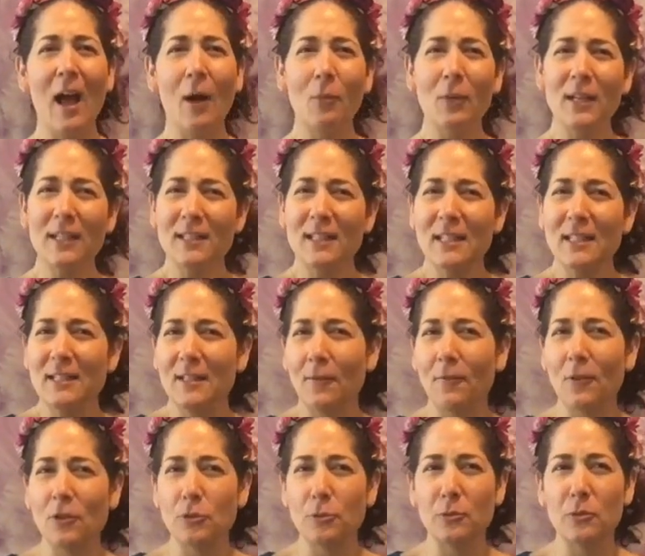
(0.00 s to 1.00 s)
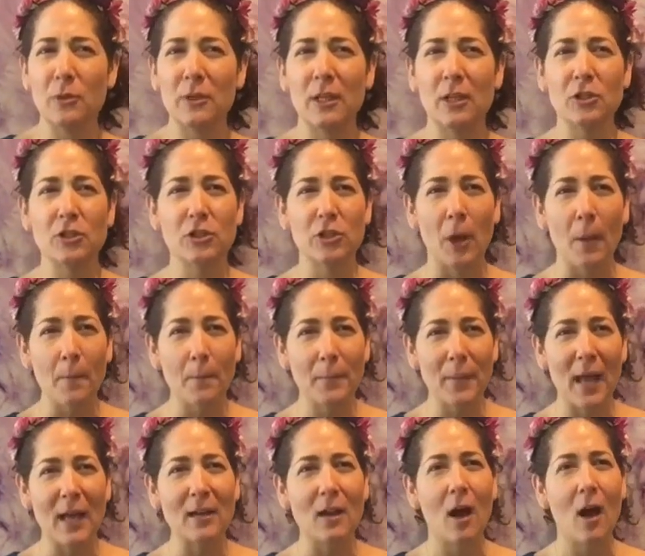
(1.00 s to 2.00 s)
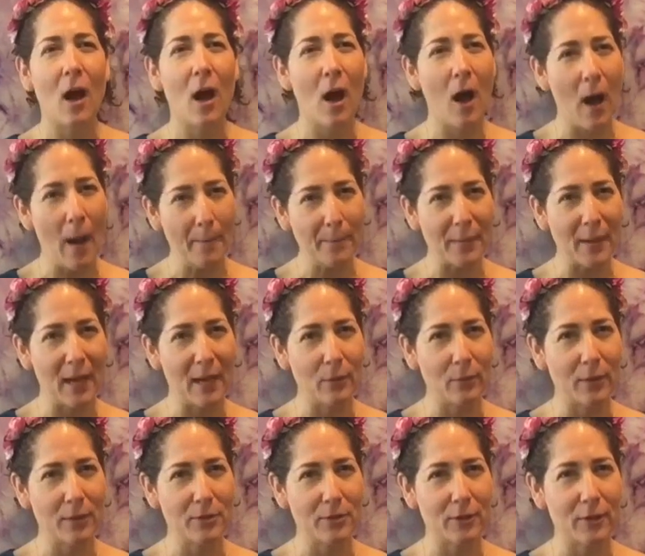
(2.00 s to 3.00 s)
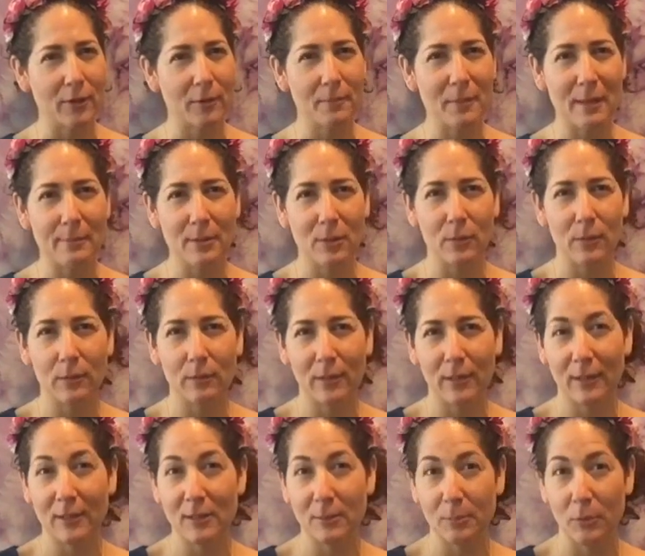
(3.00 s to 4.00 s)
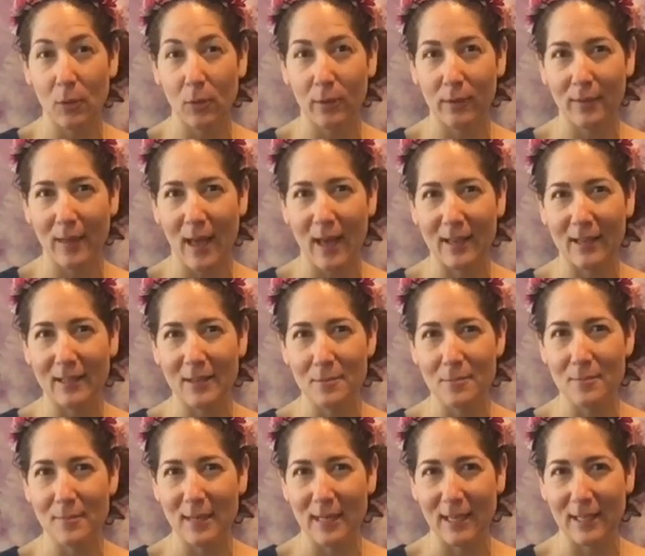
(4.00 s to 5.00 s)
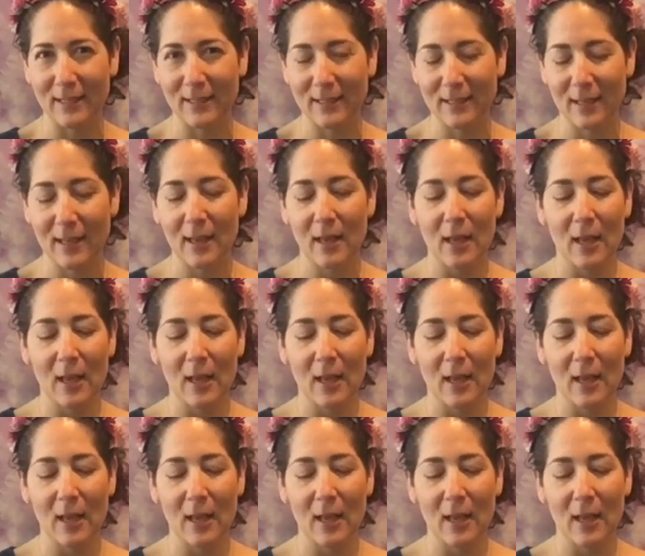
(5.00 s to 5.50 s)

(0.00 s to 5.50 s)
What is the difference between a jump and a hop, I wonder? Maybe we will explore that in a minute.